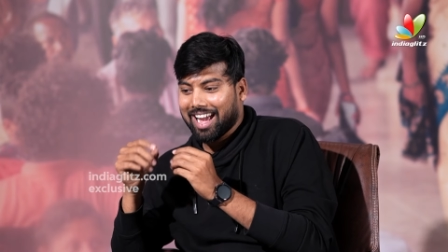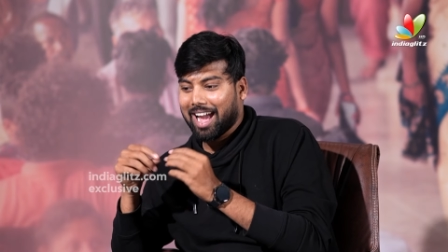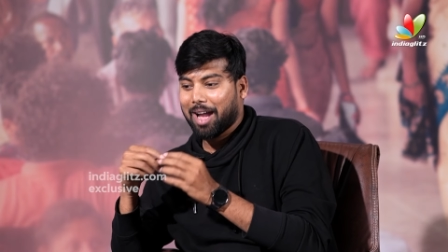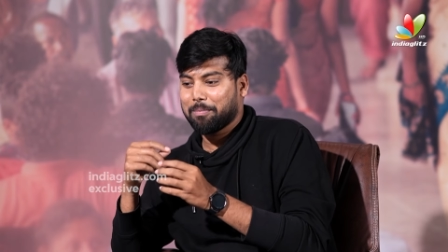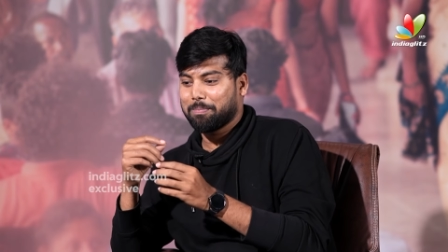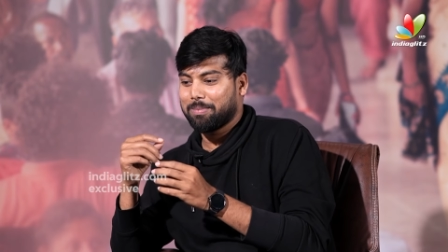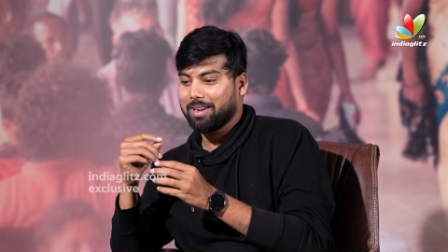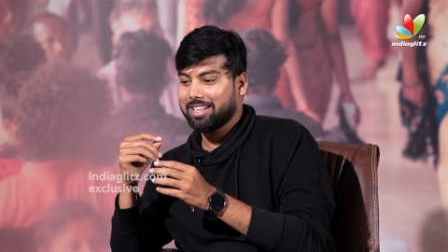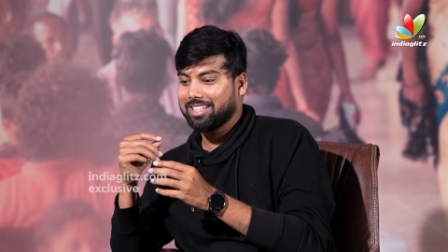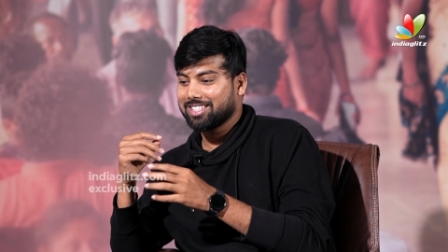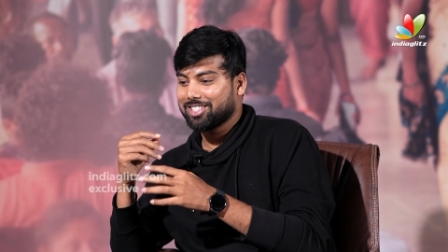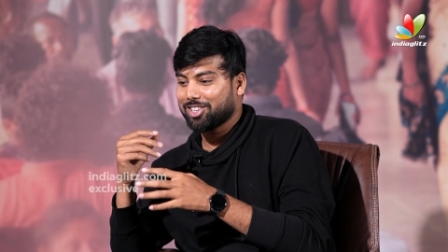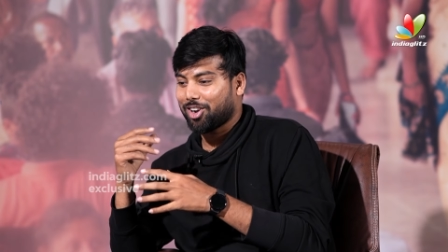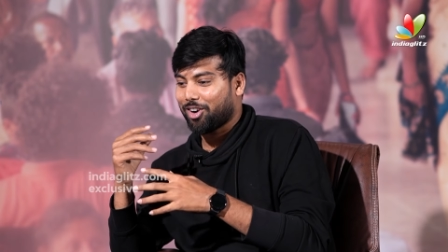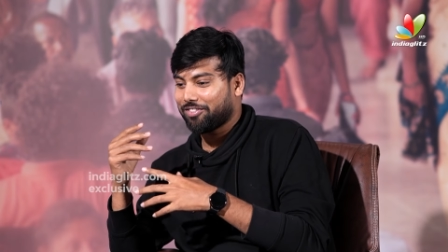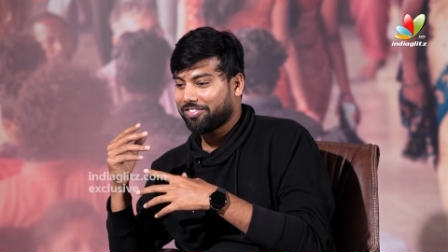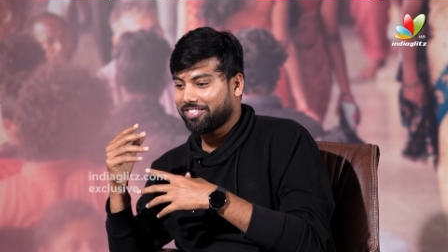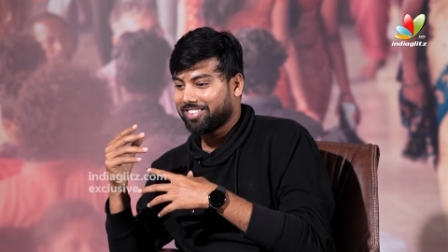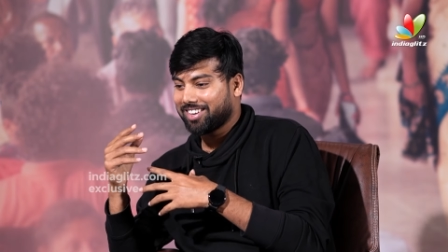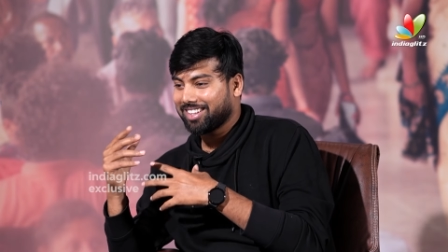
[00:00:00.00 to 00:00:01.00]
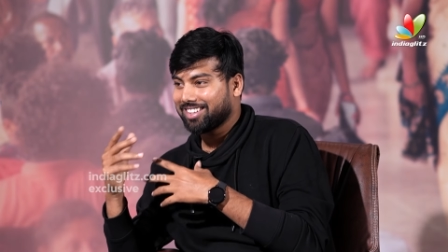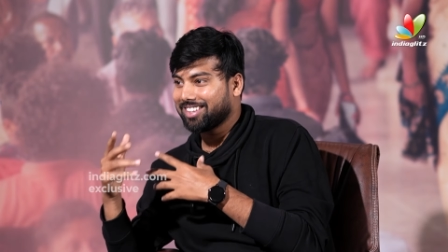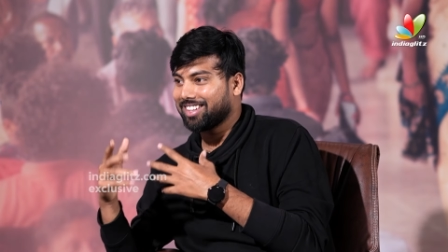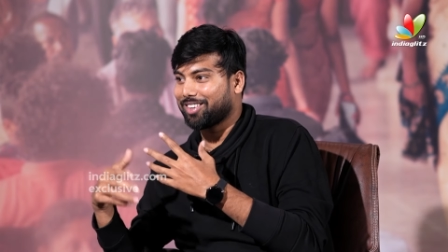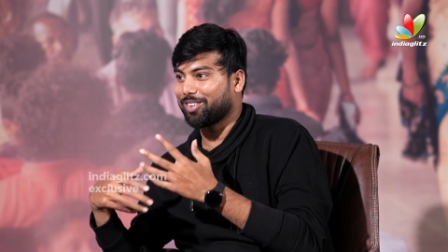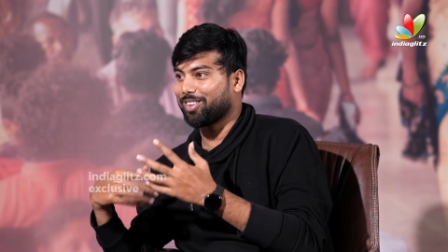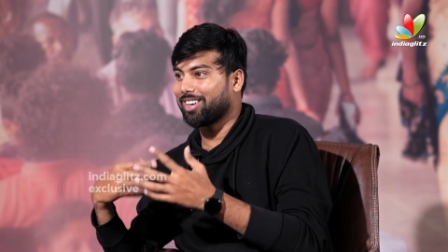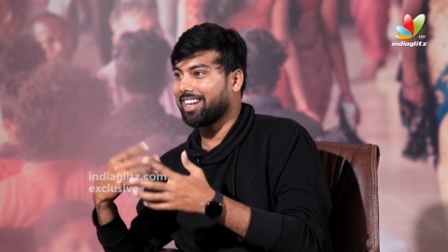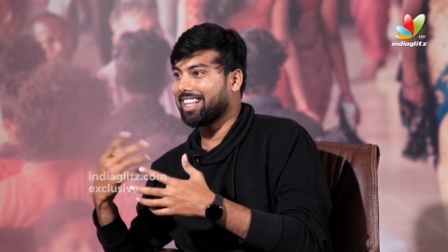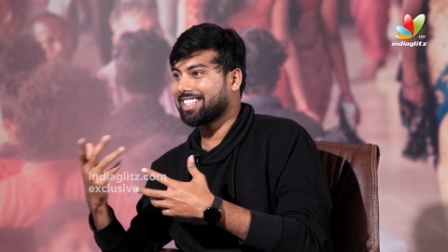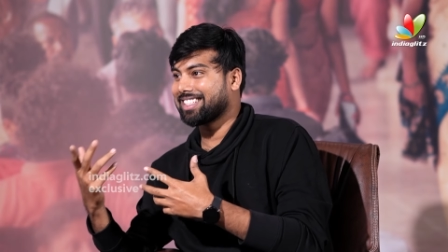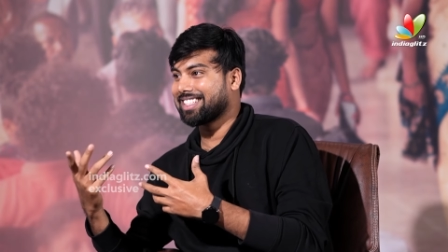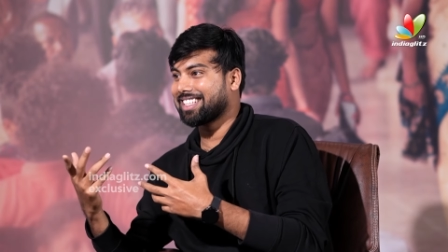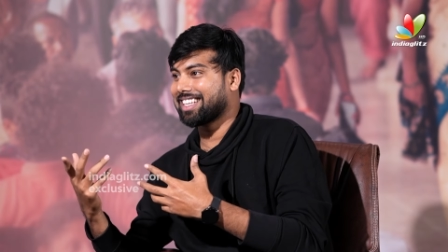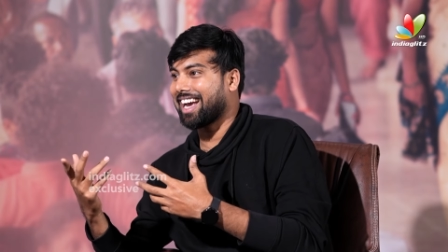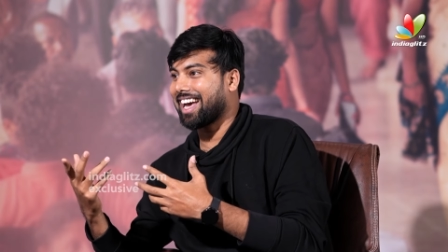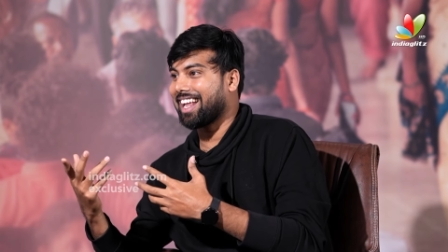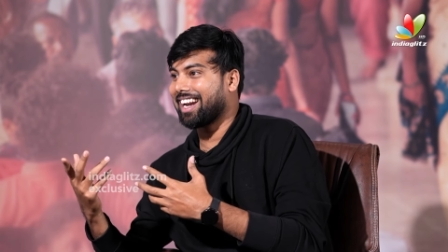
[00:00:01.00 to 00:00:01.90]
happens after the Rolex